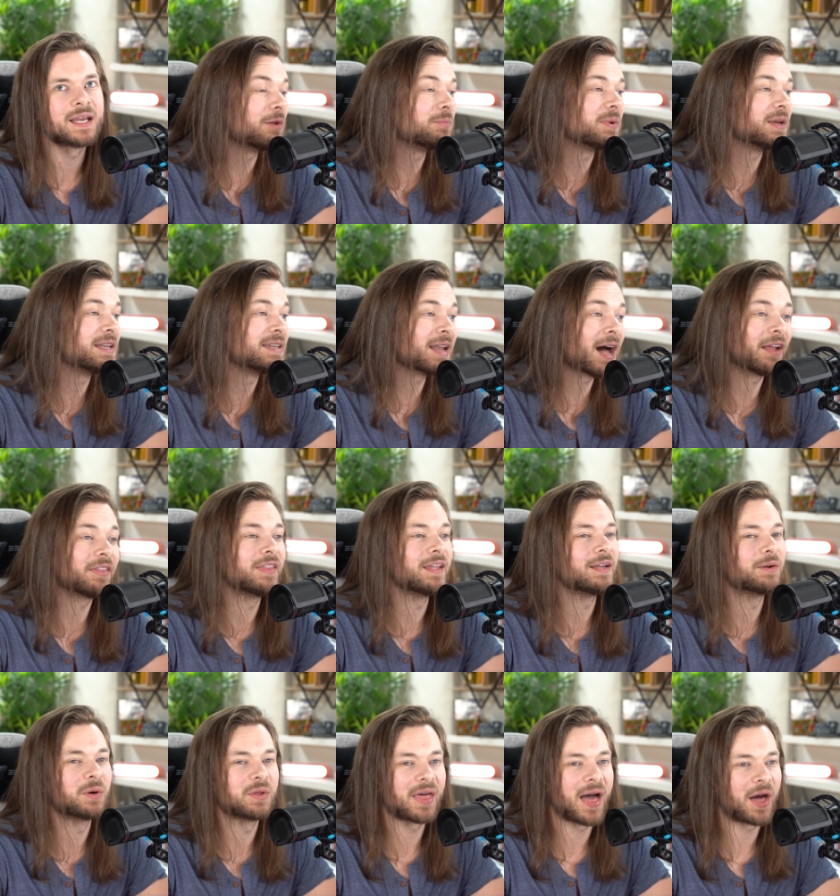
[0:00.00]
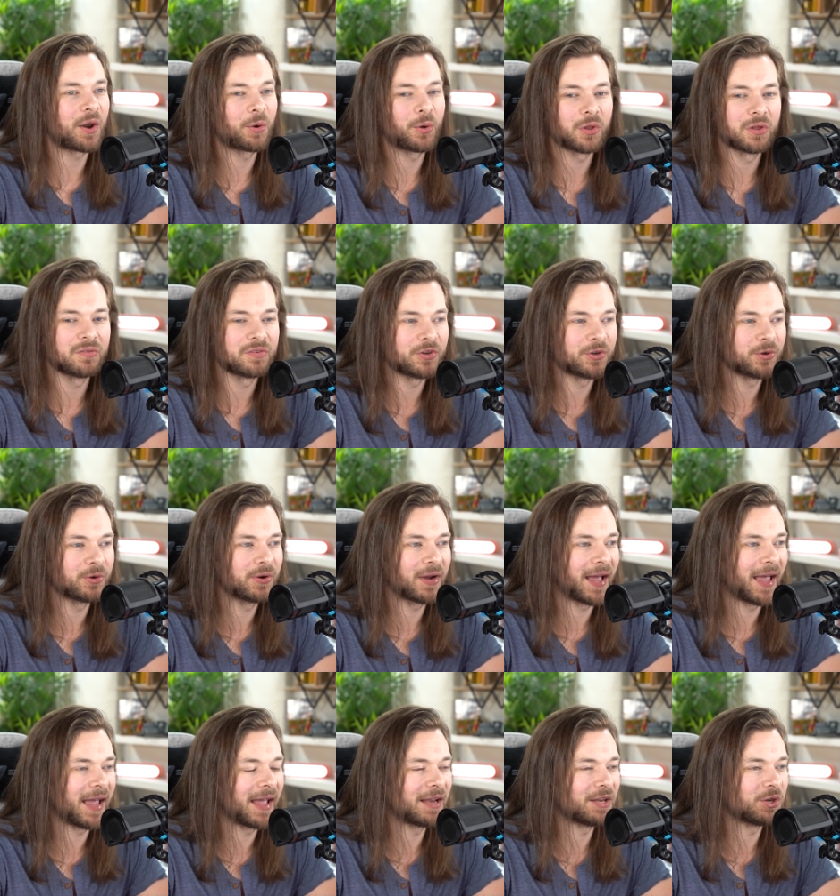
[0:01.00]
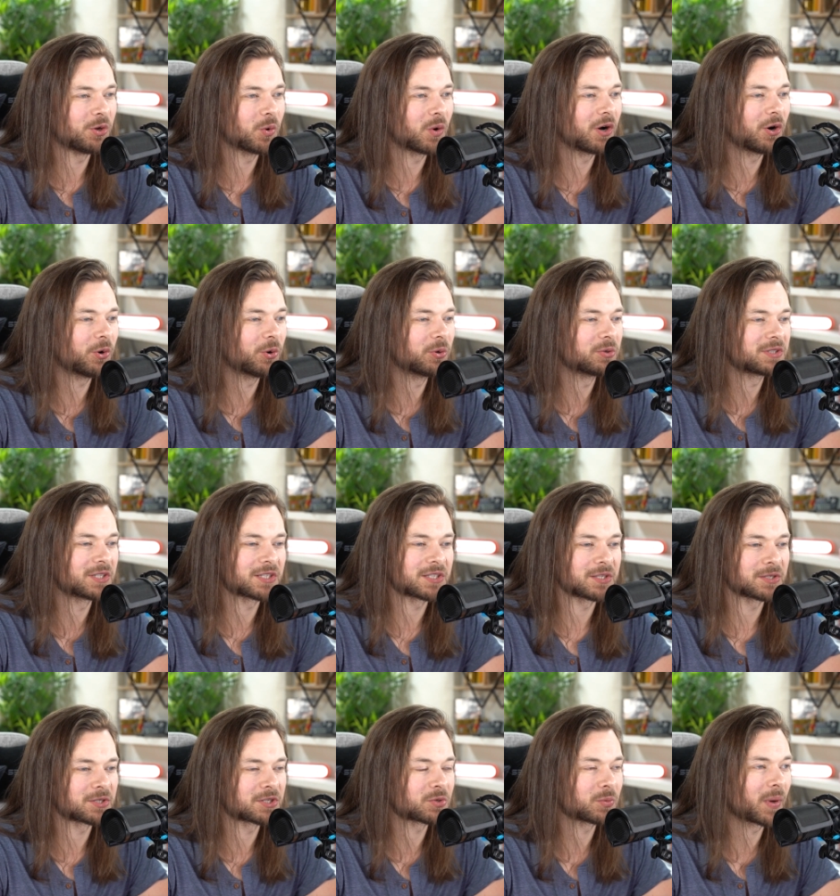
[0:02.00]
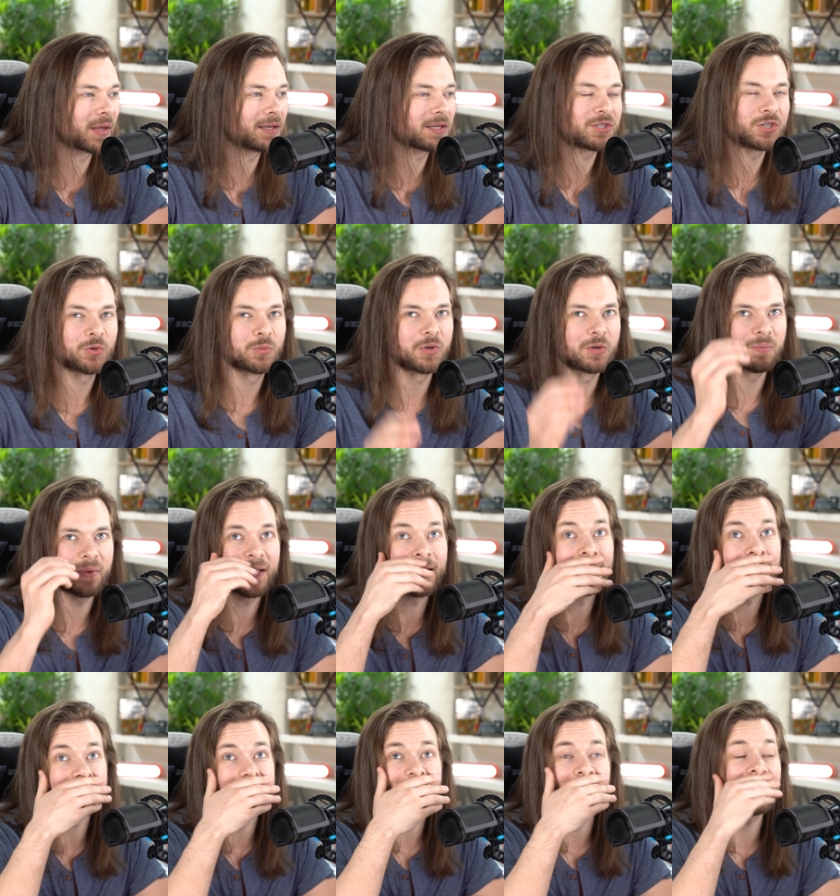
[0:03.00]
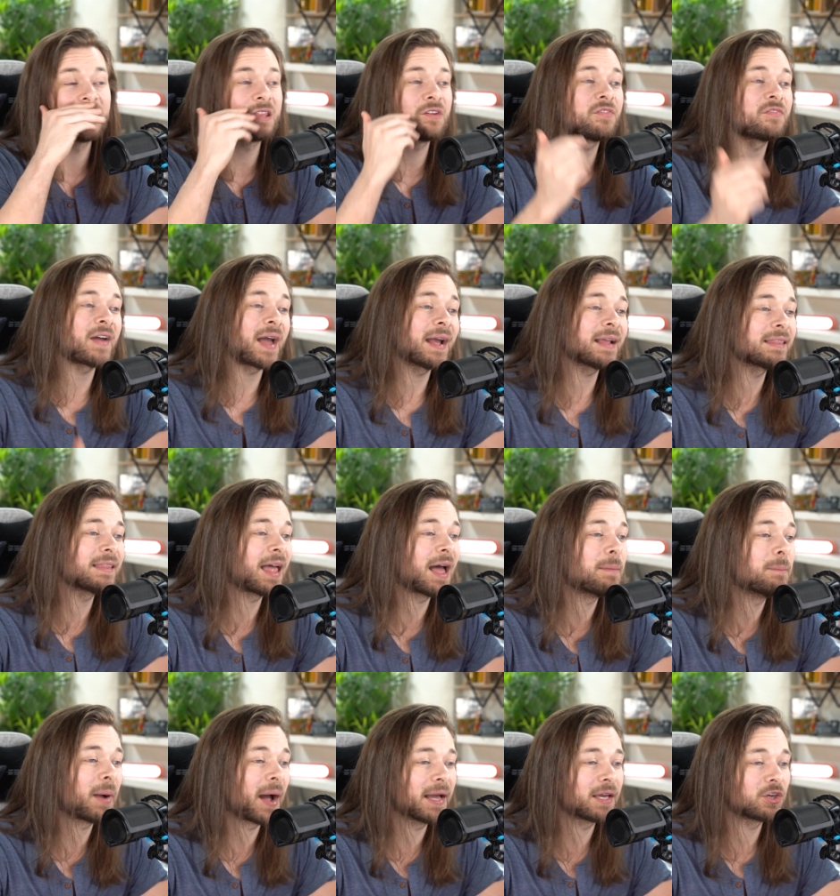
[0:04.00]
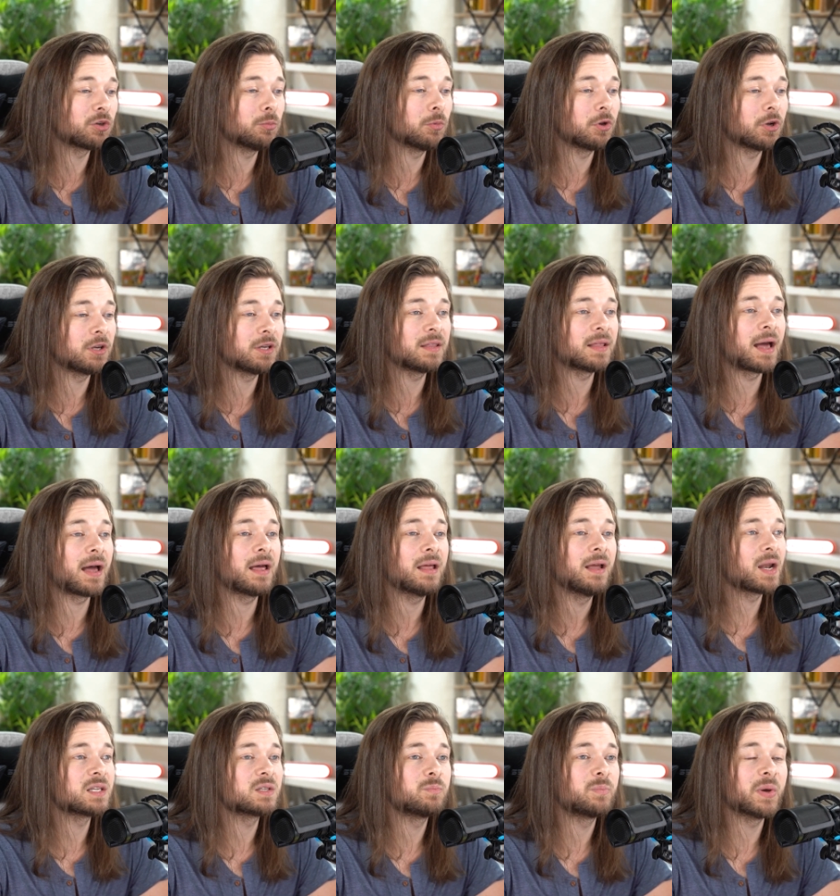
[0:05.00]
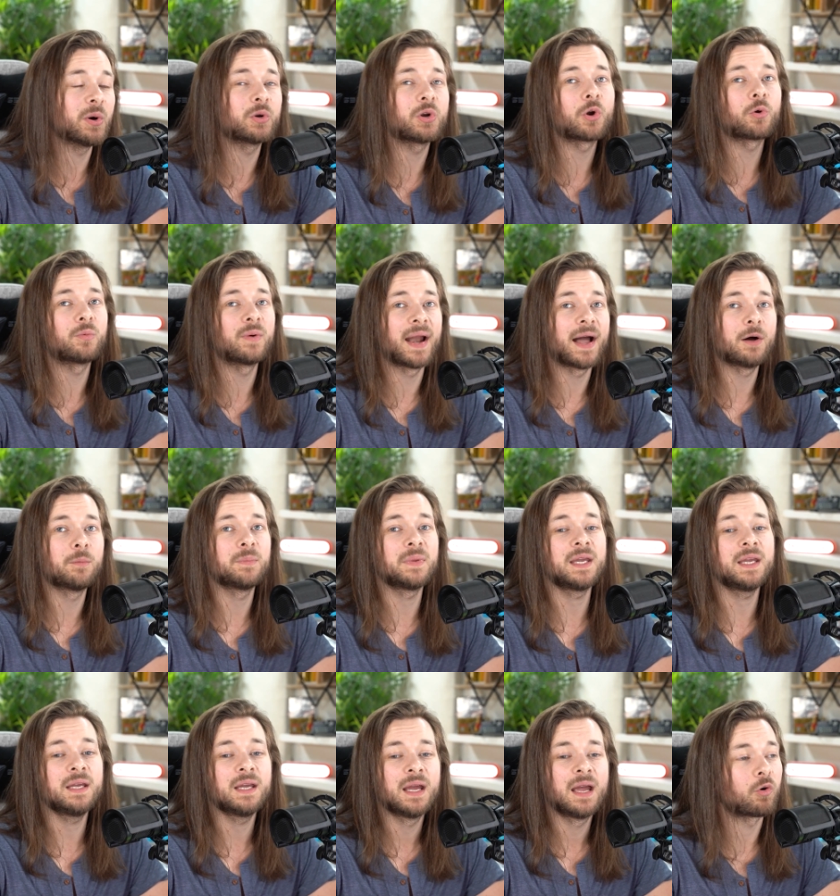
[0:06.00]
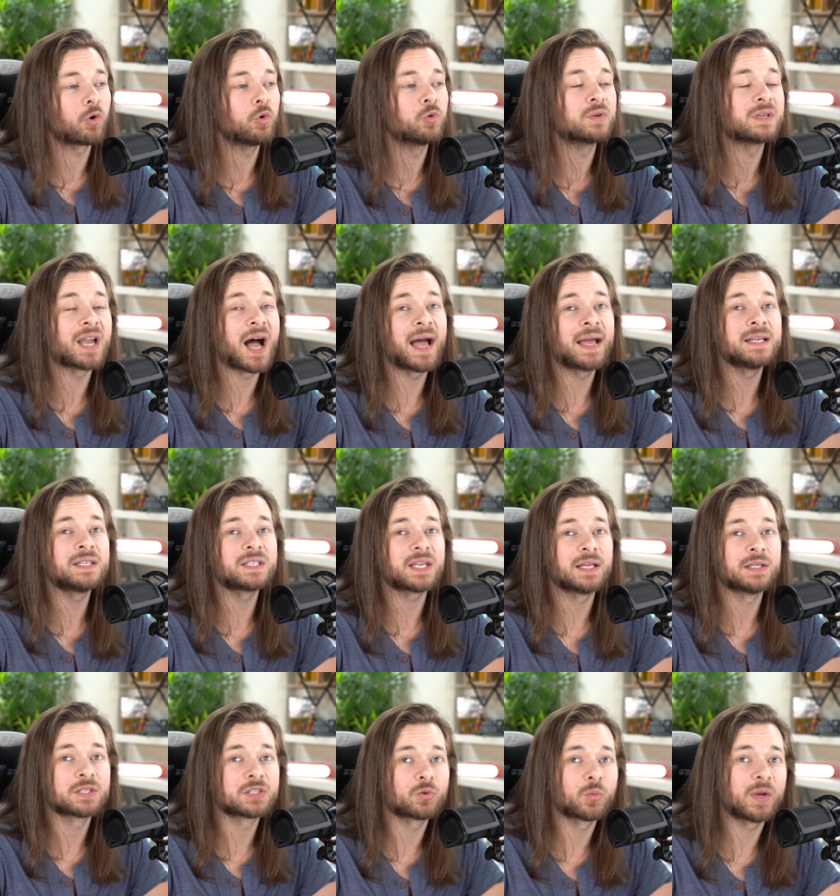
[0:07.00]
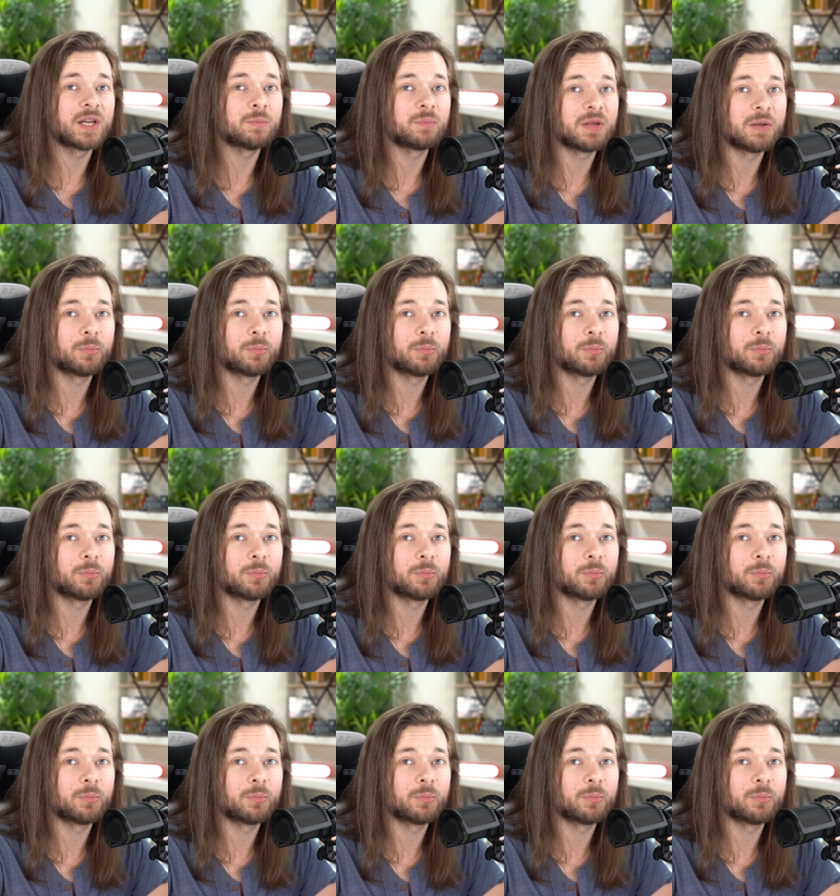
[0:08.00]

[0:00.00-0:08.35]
I'd be nothing without all of you, and you are all just the sweetest human beings. And the fact that my community that is built around me are all nice and sweet